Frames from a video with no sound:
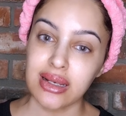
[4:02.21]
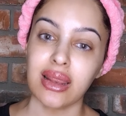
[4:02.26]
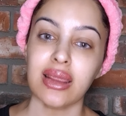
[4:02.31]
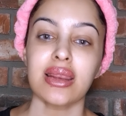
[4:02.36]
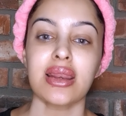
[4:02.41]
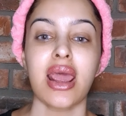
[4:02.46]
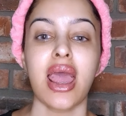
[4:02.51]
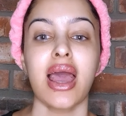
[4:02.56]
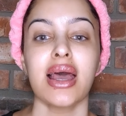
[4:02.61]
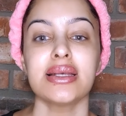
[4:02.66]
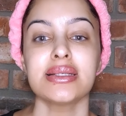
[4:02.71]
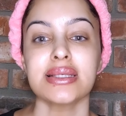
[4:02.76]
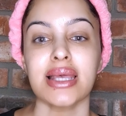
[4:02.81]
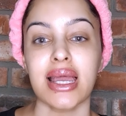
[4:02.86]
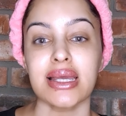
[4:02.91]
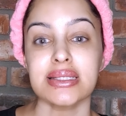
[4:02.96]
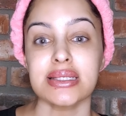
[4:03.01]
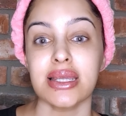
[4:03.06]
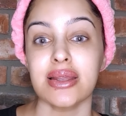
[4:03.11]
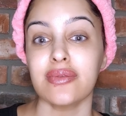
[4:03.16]
It has
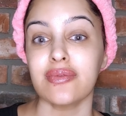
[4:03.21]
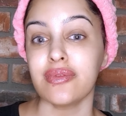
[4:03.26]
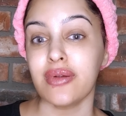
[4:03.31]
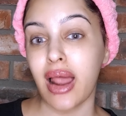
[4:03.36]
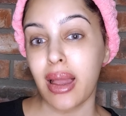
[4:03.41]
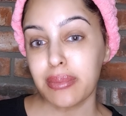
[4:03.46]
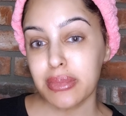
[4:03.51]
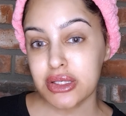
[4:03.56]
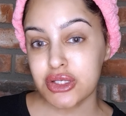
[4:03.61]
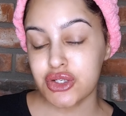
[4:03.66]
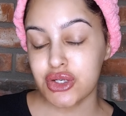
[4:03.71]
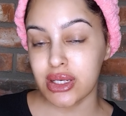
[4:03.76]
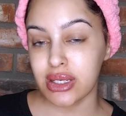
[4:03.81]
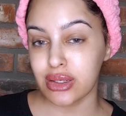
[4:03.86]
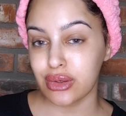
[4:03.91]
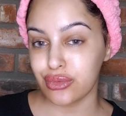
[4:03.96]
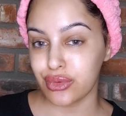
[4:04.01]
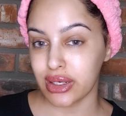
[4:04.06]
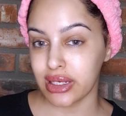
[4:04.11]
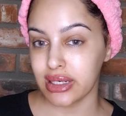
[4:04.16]
anti-inflammatory
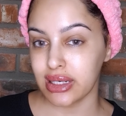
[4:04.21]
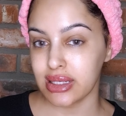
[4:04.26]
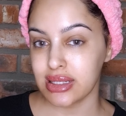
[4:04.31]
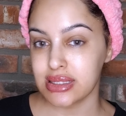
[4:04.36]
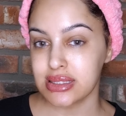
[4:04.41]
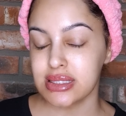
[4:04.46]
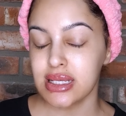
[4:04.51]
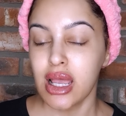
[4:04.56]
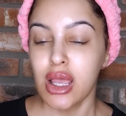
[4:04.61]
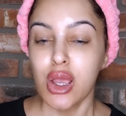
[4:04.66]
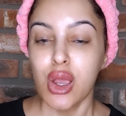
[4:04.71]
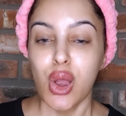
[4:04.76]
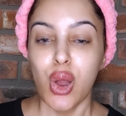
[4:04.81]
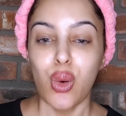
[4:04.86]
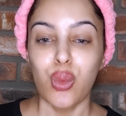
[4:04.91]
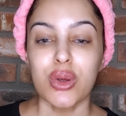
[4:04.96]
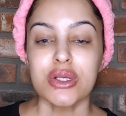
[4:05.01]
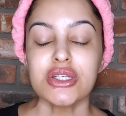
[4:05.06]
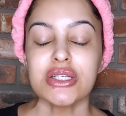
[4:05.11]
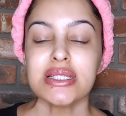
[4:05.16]
ingredients,
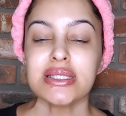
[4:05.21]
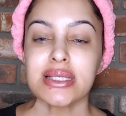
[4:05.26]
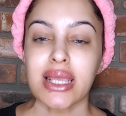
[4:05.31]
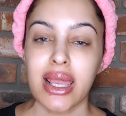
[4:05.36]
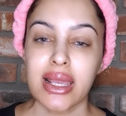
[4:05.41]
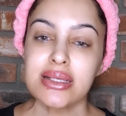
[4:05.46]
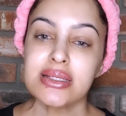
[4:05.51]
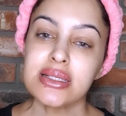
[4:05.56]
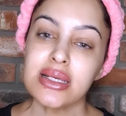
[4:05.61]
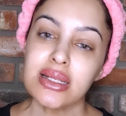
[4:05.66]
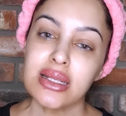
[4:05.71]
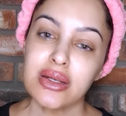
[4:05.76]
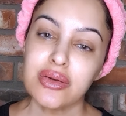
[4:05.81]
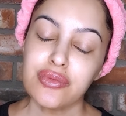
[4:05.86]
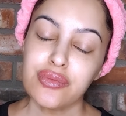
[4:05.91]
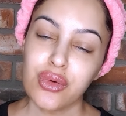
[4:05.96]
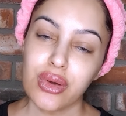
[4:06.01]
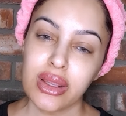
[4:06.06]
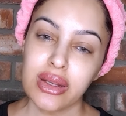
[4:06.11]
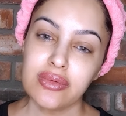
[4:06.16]
which is excellent
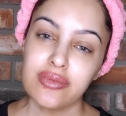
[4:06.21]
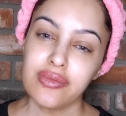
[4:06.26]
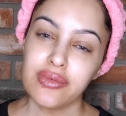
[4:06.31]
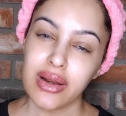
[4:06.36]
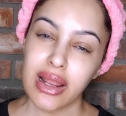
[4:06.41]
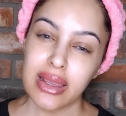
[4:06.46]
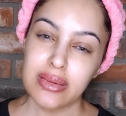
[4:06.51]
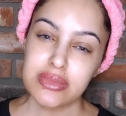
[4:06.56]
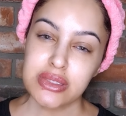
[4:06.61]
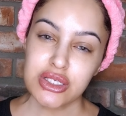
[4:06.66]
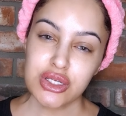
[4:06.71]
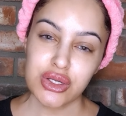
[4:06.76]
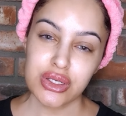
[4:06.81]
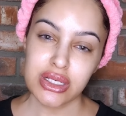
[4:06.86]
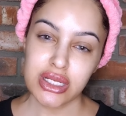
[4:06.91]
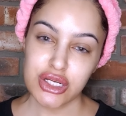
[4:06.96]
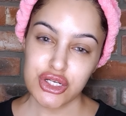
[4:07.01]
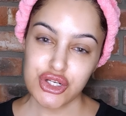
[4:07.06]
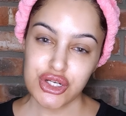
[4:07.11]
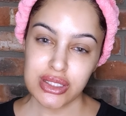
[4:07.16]
for inflamed
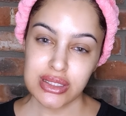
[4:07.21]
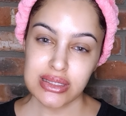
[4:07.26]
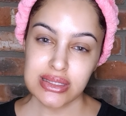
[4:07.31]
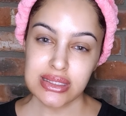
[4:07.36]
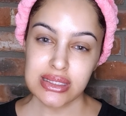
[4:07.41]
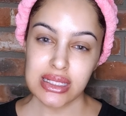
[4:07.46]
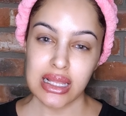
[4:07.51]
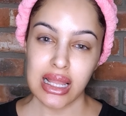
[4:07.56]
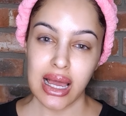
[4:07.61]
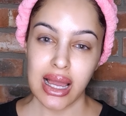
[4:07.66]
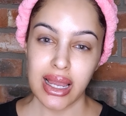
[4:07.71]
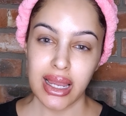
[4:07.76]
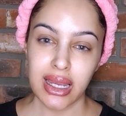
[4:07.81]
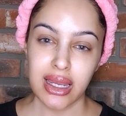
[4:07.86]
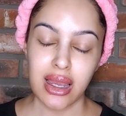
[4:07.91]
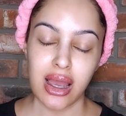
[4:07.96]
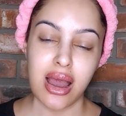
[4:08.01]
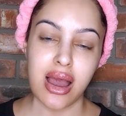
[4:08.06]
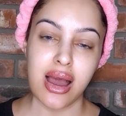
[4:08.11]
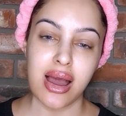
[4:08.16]
conditions like
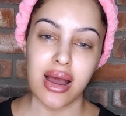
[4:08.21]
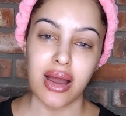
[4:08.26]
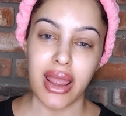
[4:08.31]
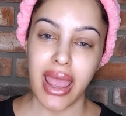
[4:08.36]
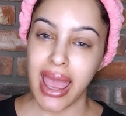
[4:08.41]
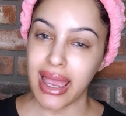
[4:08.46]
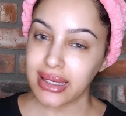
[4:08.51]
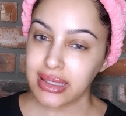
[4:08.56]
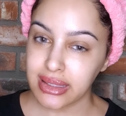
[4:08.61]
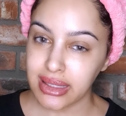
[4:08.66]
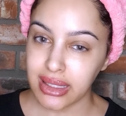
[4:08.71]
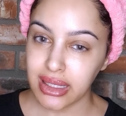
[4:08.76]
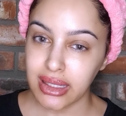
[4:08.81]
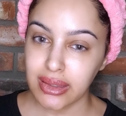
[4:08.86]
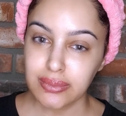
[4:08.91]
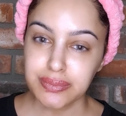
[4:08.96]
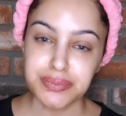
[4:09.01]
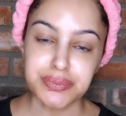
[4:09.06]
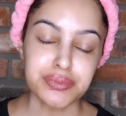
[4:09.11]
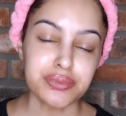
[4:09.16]

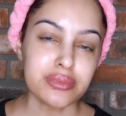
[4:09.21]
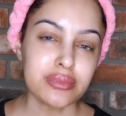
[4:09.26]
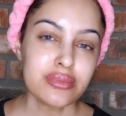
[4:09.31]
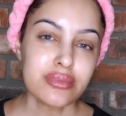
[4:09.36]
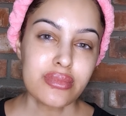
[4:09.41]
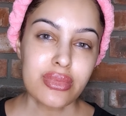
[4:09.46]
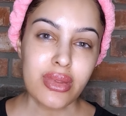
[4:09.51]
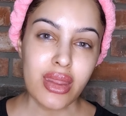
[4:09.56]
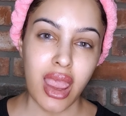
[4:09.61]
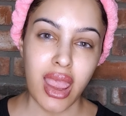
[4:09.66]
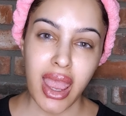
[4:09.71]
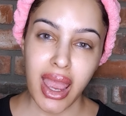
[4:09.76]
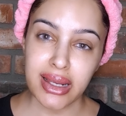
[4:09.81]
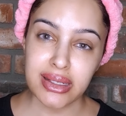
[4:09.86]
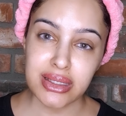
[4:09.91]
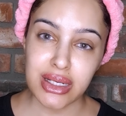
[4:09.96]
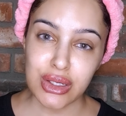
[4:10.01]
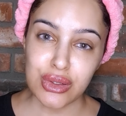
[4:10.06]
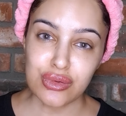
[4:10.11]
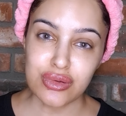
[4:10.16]
acne
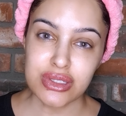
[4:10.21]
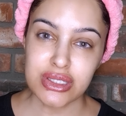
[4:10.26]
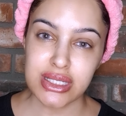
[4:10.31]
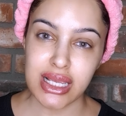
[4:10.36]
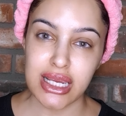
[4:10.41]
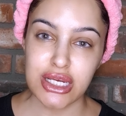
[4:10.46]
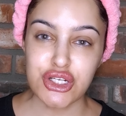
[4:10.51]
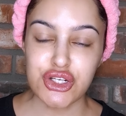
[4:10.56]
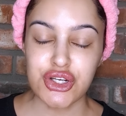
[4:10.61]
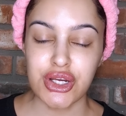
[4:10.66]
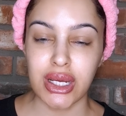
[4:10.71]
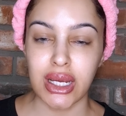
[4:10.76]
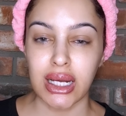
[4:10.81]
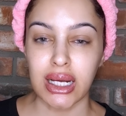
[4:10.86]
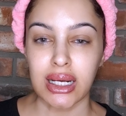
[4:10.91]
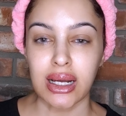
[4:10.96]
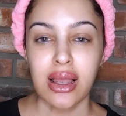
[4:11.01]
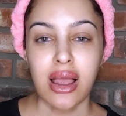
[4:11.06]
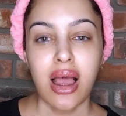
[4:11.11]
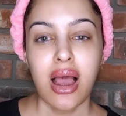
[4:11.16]

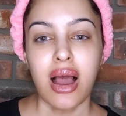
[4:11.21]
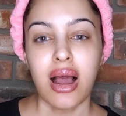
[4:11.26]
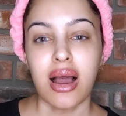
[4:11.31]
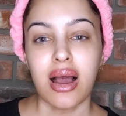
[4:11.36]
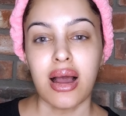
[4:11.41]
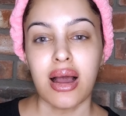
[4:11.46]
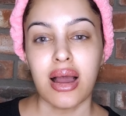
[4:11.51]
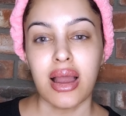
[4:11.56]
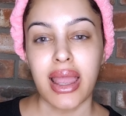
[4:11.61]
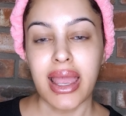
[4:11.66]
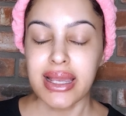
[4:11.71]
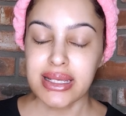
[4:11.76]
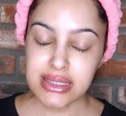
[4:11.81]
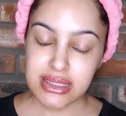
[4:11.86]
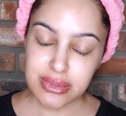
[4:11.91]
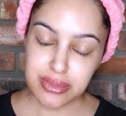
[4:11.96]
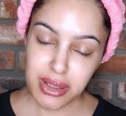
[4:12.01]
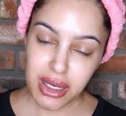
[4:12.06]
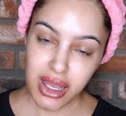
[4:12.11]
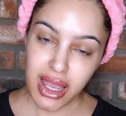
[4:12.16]
rosacea,
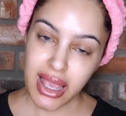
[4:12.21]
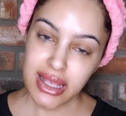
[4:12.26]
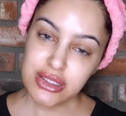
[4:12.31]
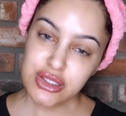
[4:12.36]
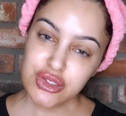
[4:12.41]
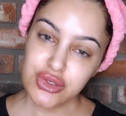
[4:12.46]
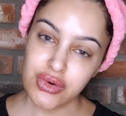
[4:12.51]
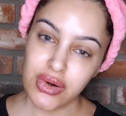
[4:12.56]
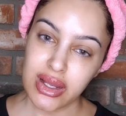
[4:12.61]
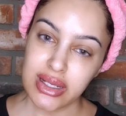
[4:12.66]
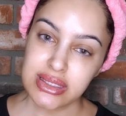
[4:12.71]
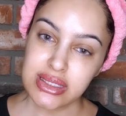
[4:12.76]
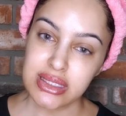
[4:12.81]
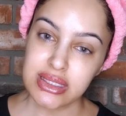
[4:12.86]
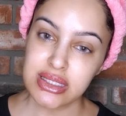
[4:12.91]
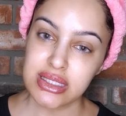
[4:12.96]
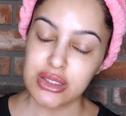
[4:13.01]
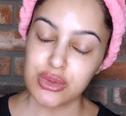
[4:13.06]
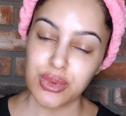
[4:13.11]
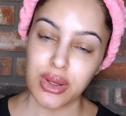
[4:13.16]
eczema and psoriasis
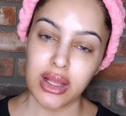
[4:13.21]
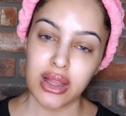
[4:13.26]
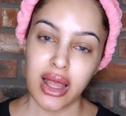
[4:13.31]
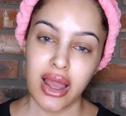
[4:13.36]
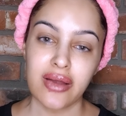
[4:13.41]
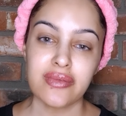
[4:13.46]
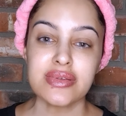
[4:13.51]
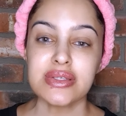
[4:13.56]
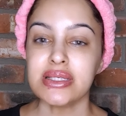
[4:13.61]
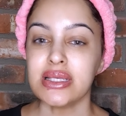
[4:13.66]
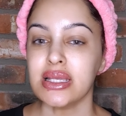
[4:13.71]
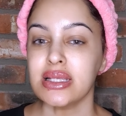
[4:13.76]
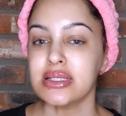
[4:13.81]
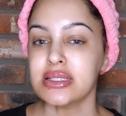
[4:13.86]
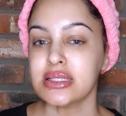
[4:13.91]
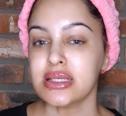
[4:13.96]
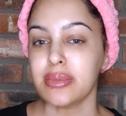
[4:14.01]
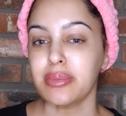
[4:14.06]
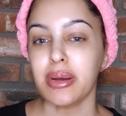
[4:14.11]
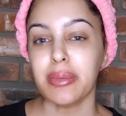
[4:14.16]
as well. I've seen
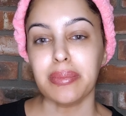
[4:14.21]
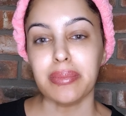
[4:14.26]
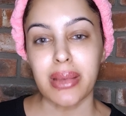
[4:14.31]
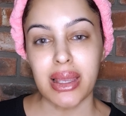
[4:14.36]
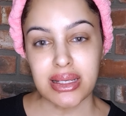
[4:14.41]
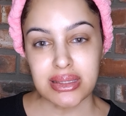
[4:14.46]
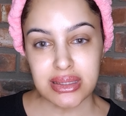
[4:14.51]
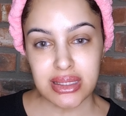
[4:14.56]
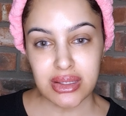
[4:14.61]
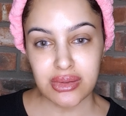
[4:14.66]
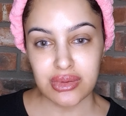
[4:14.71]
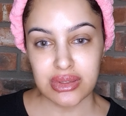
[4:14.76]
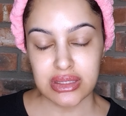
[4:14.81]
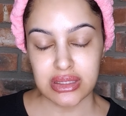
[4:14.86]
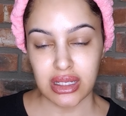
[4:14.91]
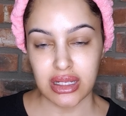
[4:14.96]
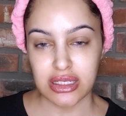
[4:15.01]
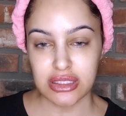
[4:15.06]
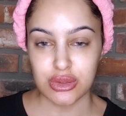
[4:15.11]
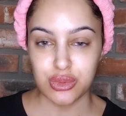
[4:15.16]
some amazing
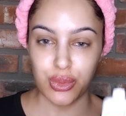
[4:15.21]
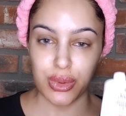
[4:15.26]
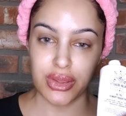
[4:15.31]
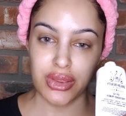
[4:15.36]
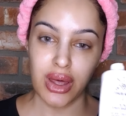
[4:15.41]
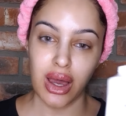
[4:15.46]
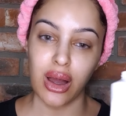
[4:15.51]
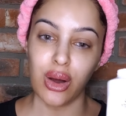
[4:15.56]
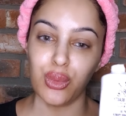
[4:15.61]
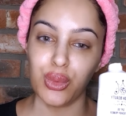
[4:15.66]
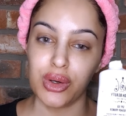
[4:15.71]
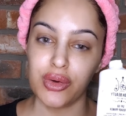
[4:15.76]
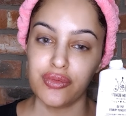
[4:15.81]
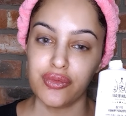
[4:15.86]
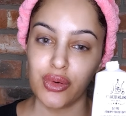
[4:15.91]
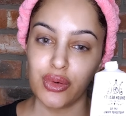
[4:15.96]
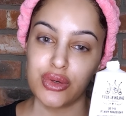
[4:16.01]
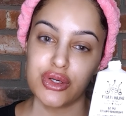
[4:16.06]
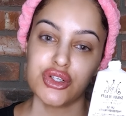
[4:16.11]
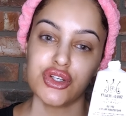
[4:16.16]
results with our
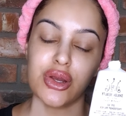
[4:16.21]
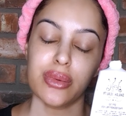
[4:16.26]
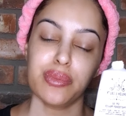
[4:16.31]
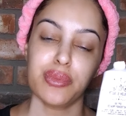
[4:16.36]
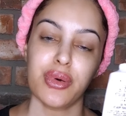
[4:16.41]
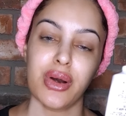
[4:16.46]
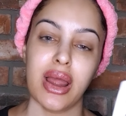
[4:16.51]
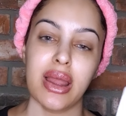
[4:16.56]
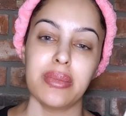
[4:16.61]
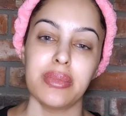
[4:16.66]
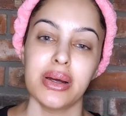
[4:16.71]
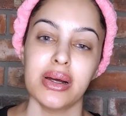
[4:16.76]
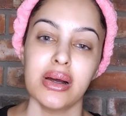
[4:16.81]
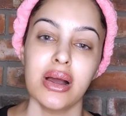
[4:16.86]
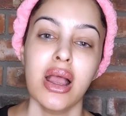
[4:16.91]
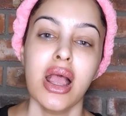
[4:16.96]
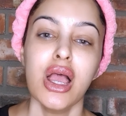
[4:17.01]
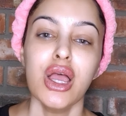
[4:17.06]
Photoshop primer.